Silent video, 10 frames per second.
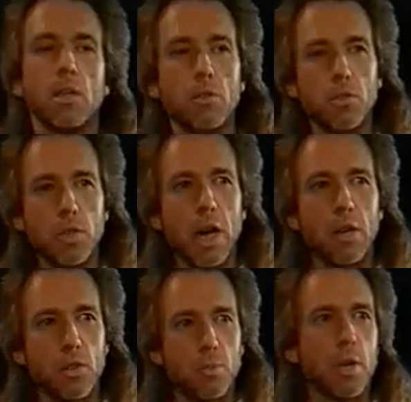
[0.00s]
Can you see
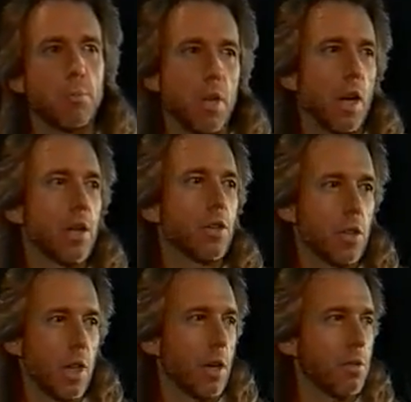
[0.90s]
how this may apply in
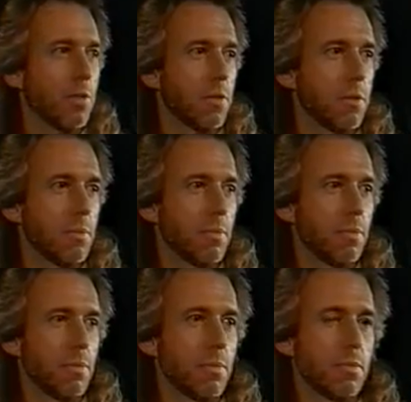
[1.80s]
your life,
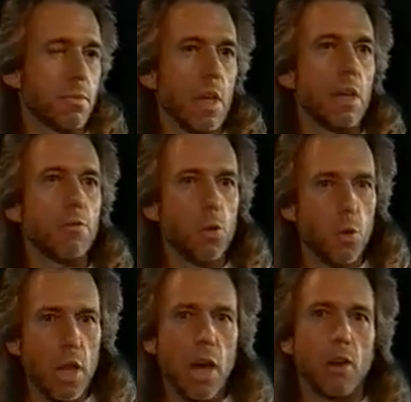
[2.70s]
if you
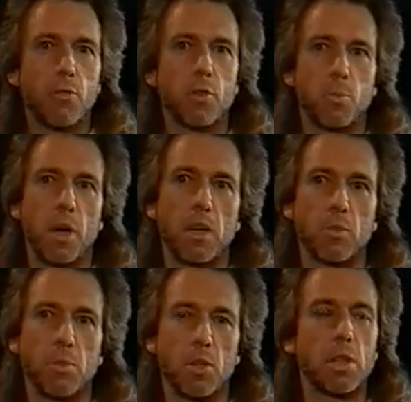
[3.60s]
allow for its
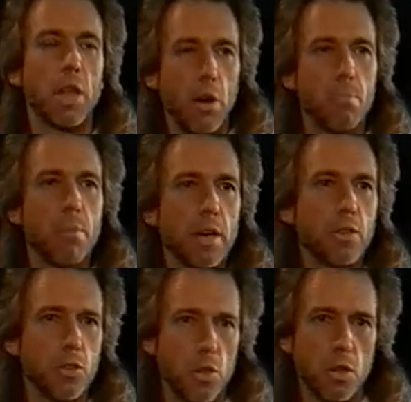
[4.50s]
possibility, and how it may
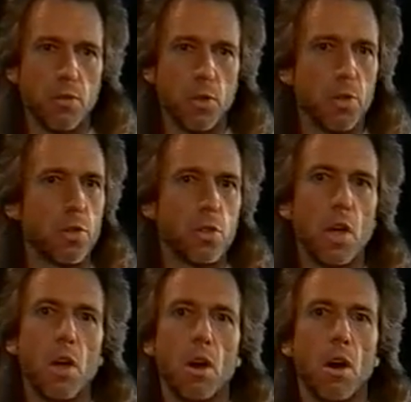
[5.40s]
serve you? This is
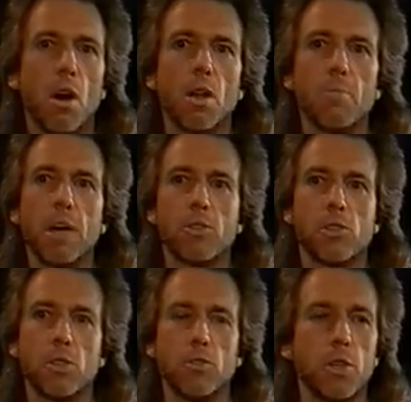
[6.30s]
all about
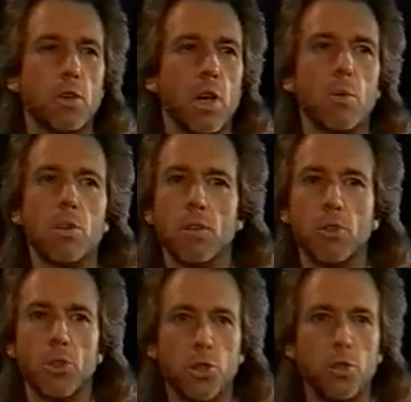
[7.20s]
serving you. I would
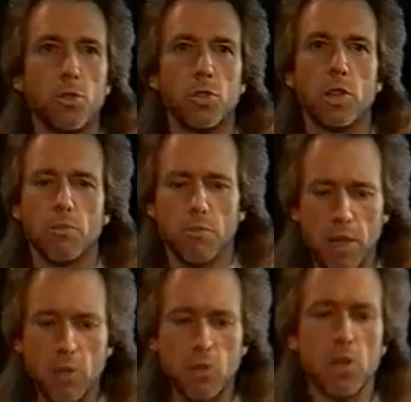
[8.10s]
never choose to
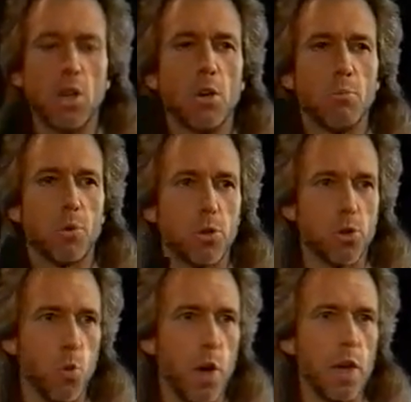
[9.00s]
convince,
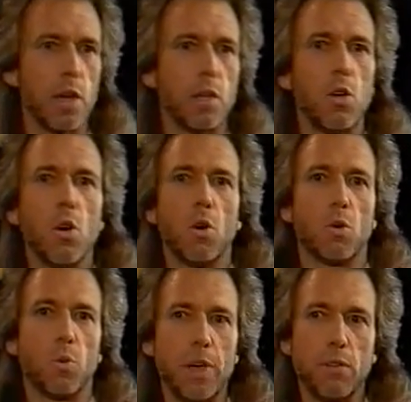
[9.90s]
persuade, or
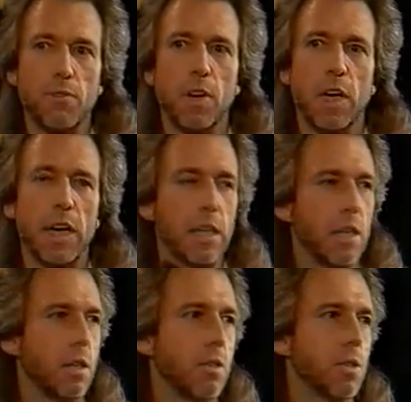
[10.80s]
redefine
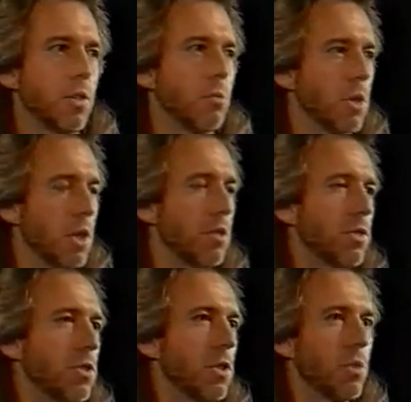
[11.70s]
any existing belief
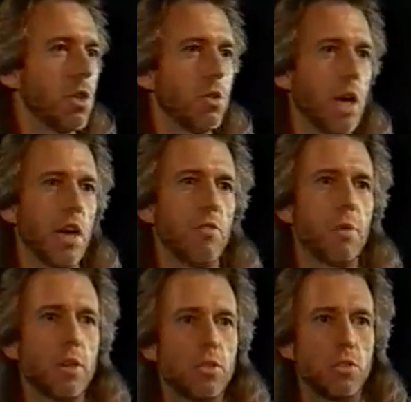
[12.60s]
system that you have,
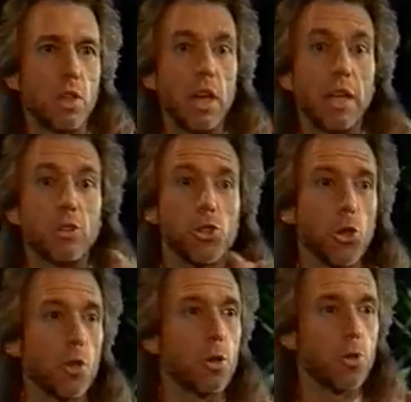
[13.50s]
because it's
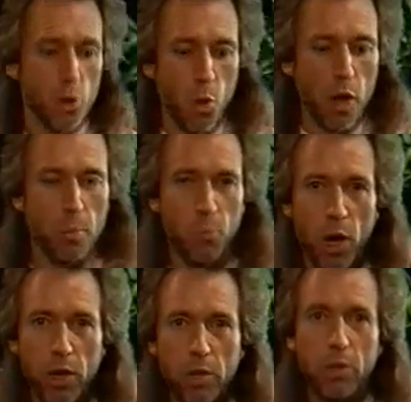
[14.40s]
served you so well, it
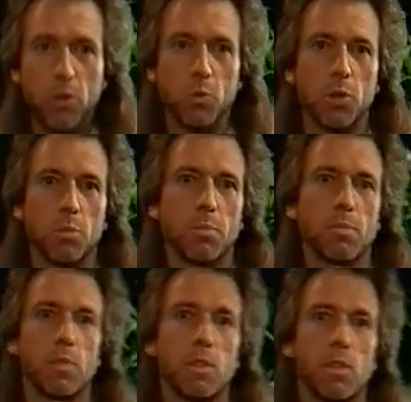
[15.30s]
brought you to this room.
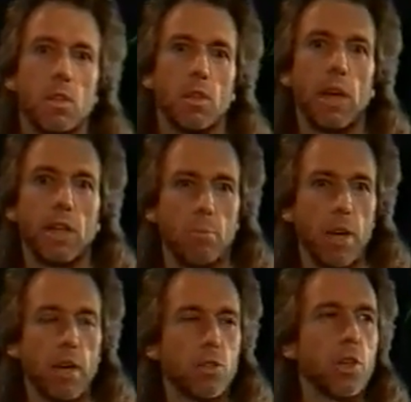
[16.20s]
And it
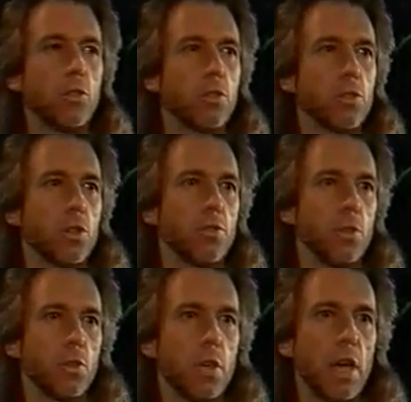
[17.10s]
may continue to serve
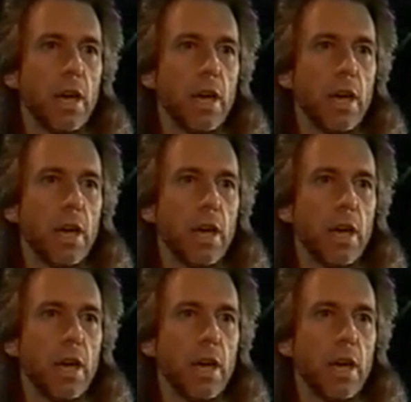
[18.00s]
you.